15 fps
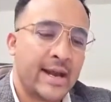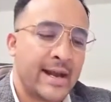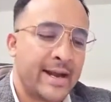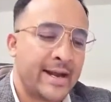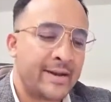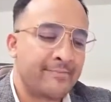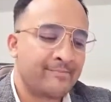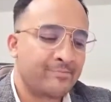
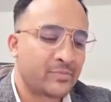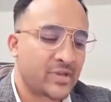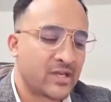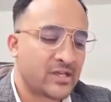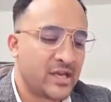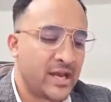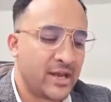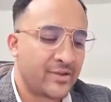
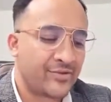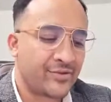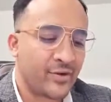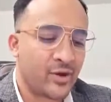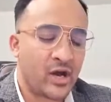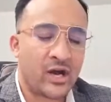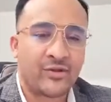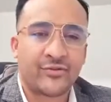
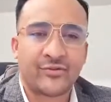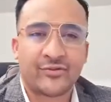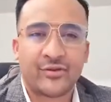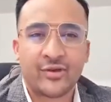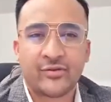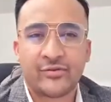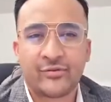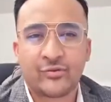So I'll
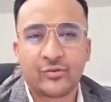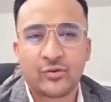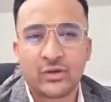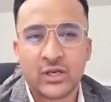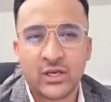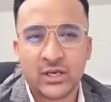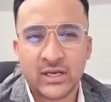see you soon